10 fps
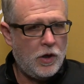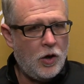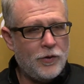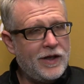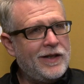
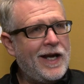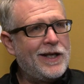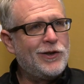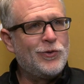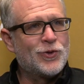only thing they
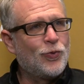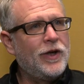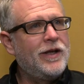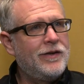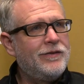had to do was
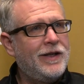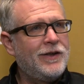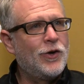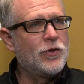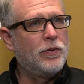win
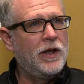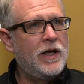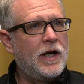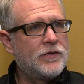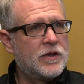and go to the
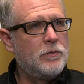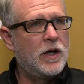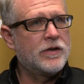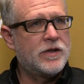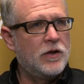playoffs, and
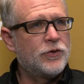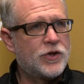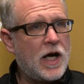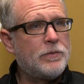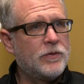Monticello
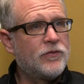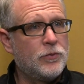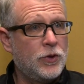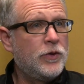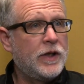stopped them
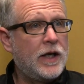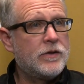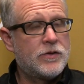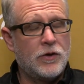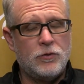from doing
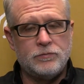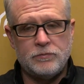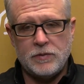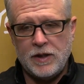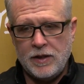that. So
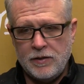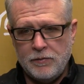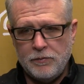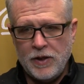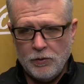
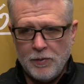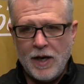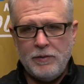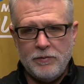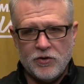they
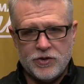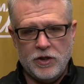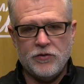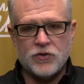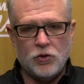remind me of
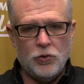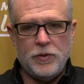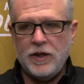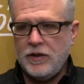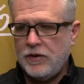ourselves a little
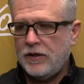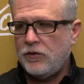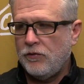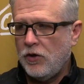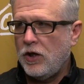bit in that
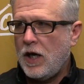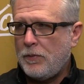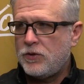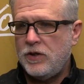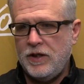they're very
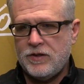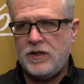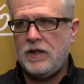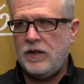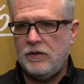
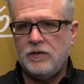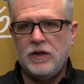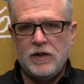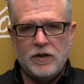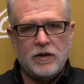opportunistic and
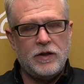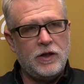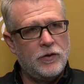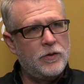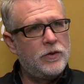
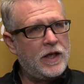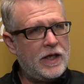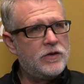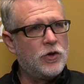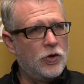they
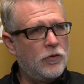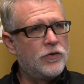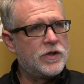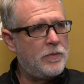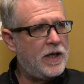get turnovers, they